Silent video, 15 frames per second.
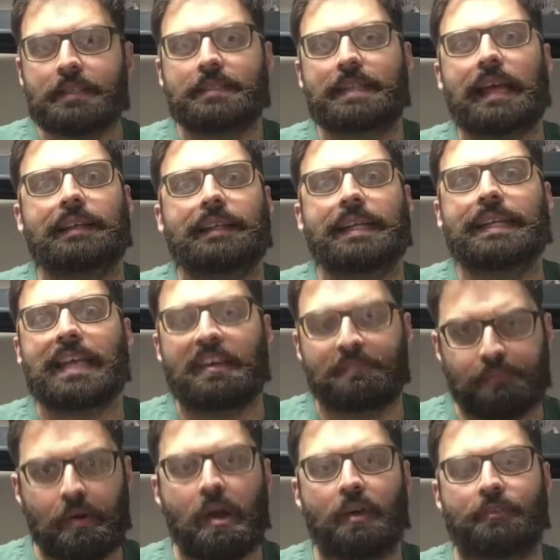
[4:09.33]
Stan Lee
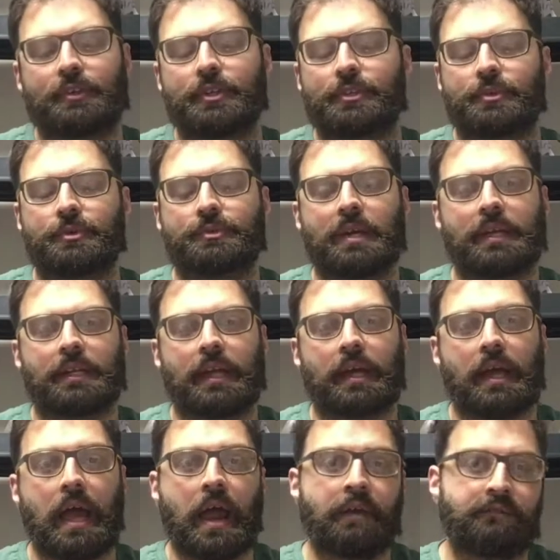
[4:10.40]
gave birth to his
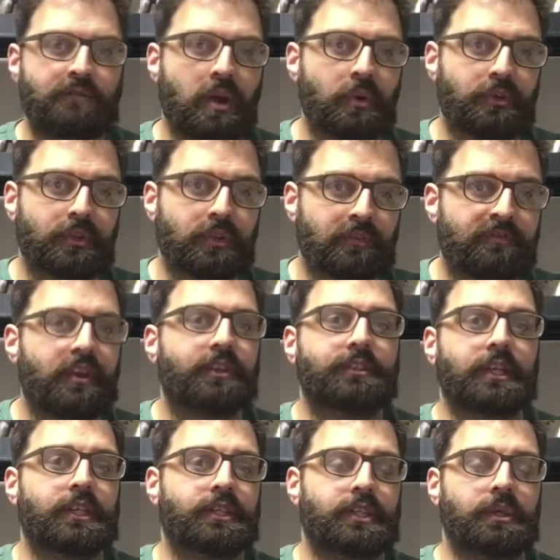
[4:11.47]
crusader and wrote the
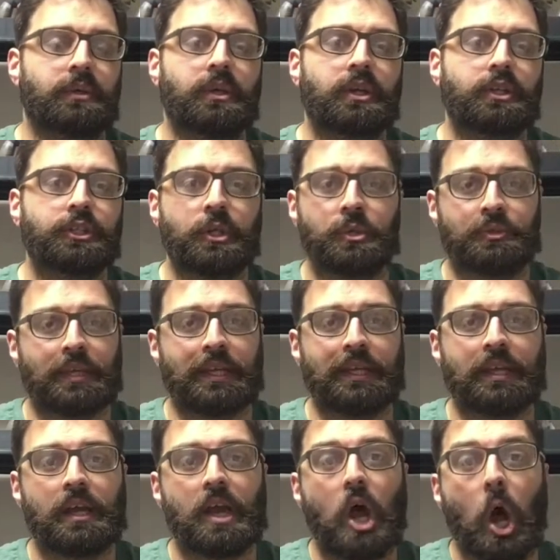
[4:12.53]
first issue
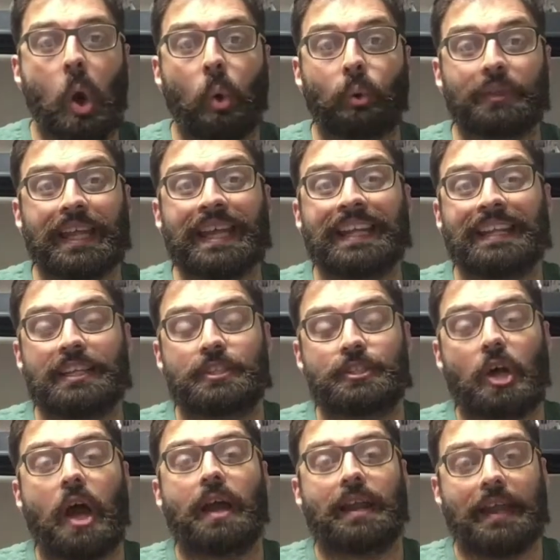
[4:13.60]
using Old English
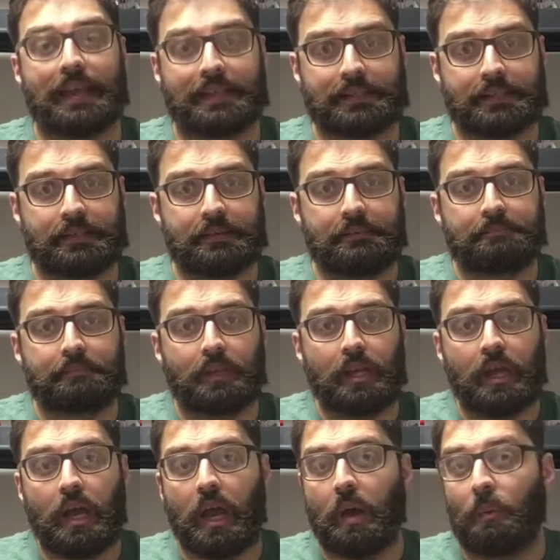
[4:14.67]
dialect,
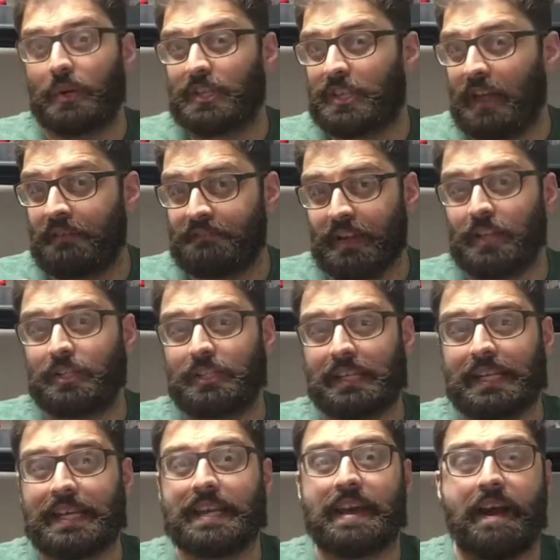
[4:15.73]
uh, which
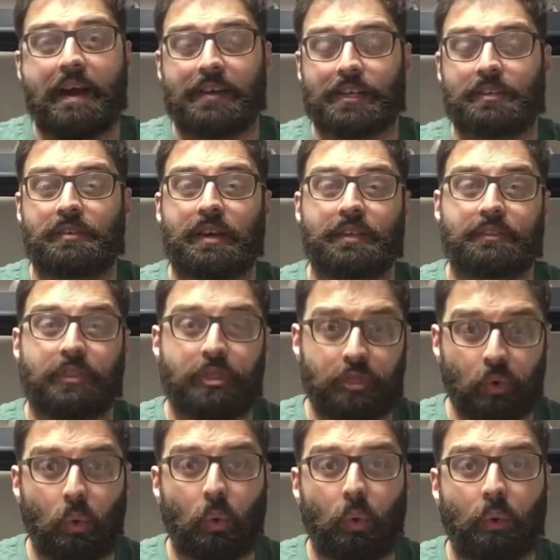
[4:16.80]
eventually characterised
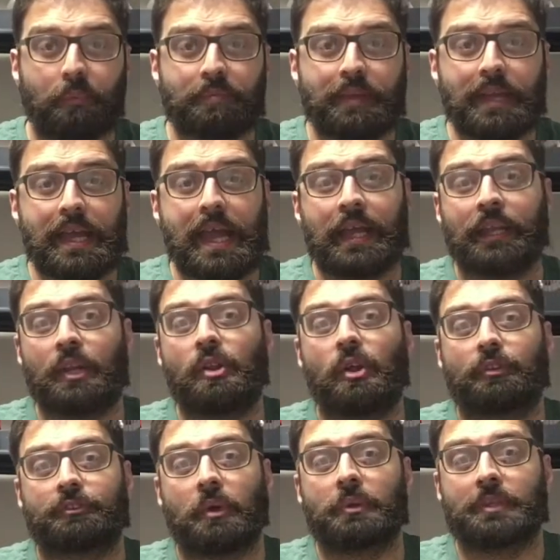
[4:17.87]
Thor in a
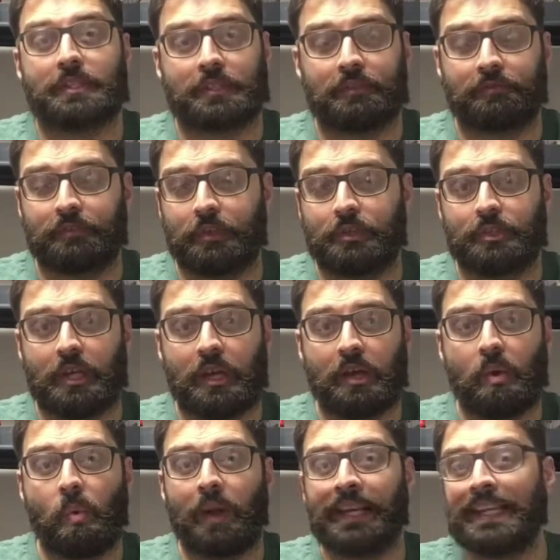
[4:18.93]
not so distant
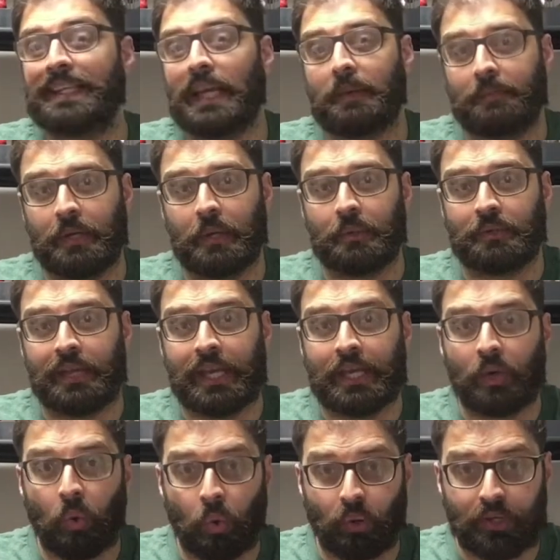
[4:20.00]
future when he debuted
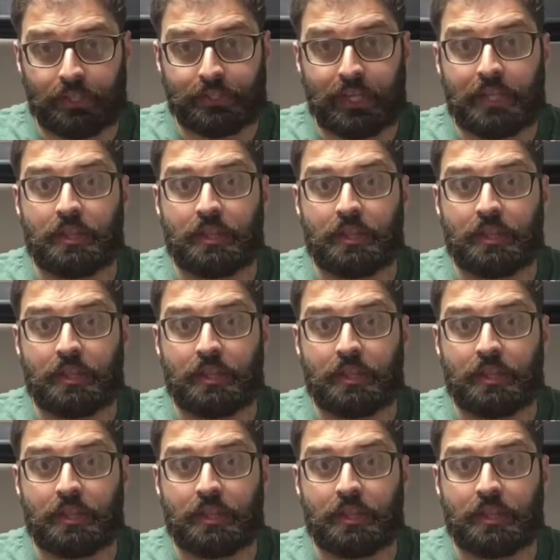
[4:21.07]
in August